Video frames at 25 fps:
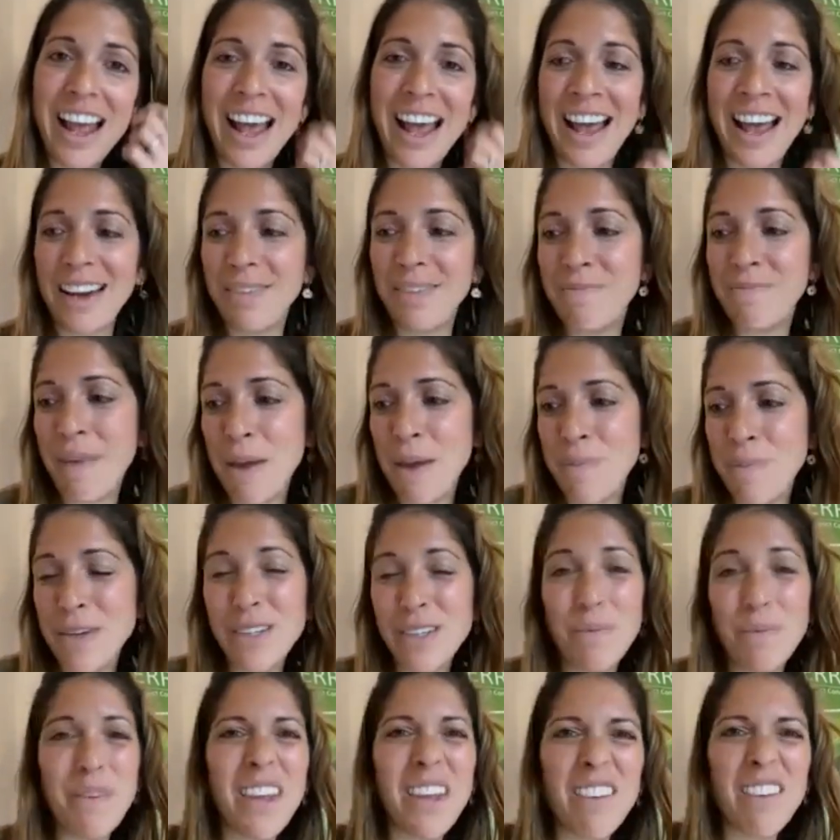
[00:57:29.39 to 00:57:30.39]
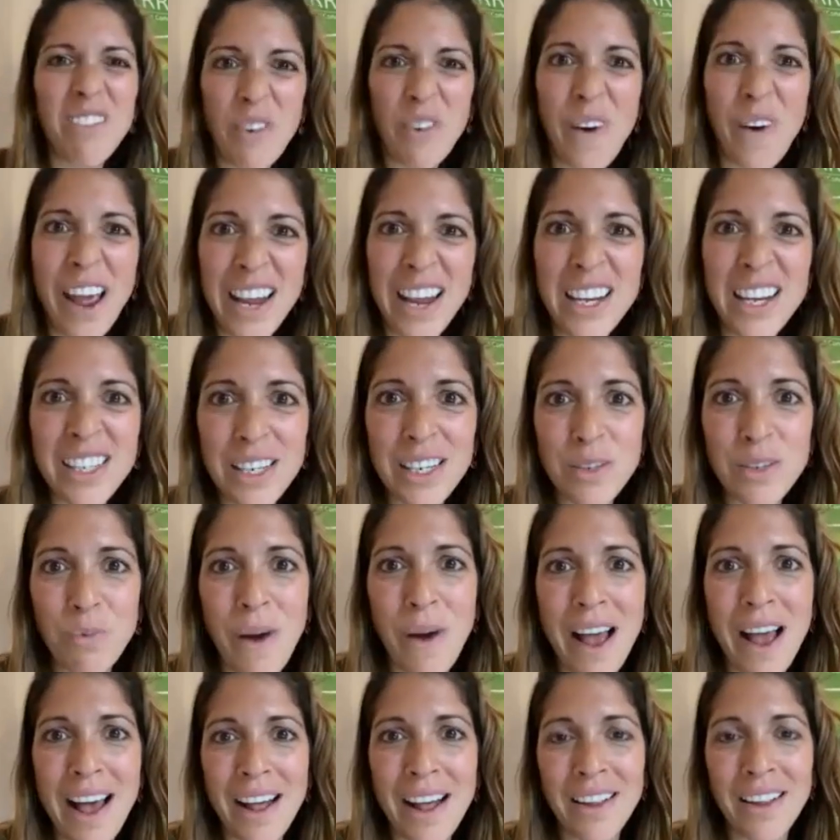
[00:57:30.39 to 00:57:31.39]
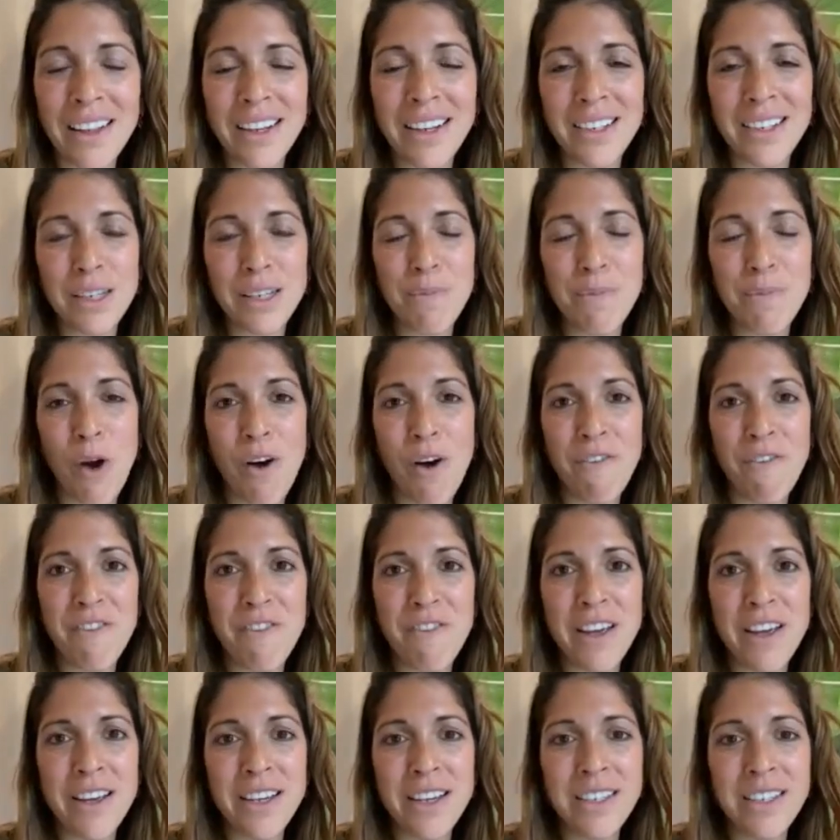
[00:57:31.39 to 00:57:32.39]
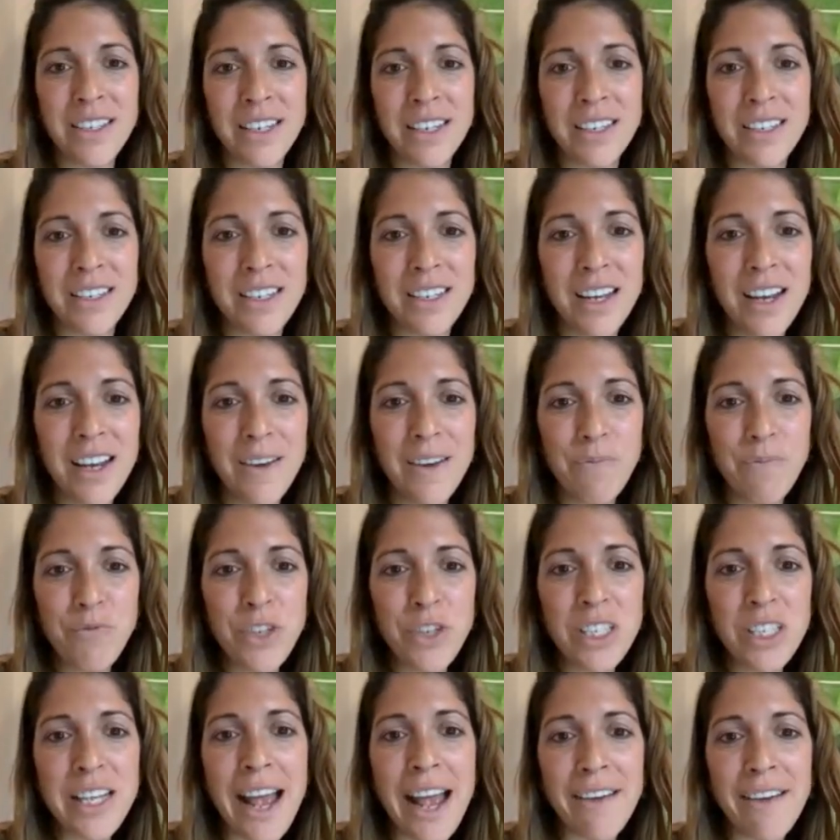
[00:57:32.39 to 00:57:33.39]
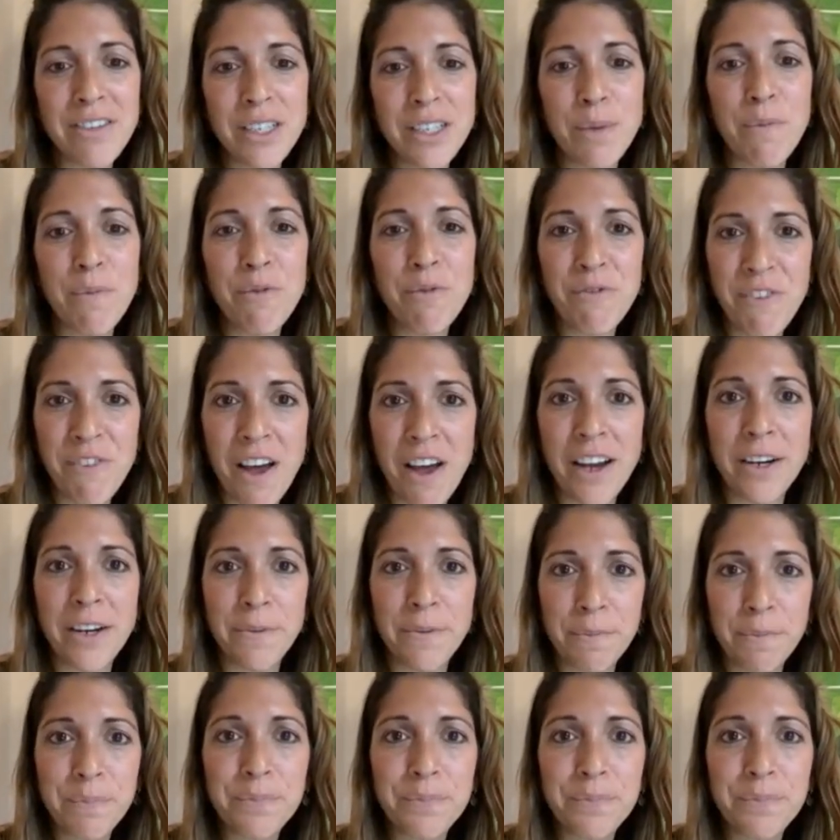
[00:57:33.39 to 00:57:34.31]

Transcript: and maybe some giveaways as well, and some offers, and just have some fun.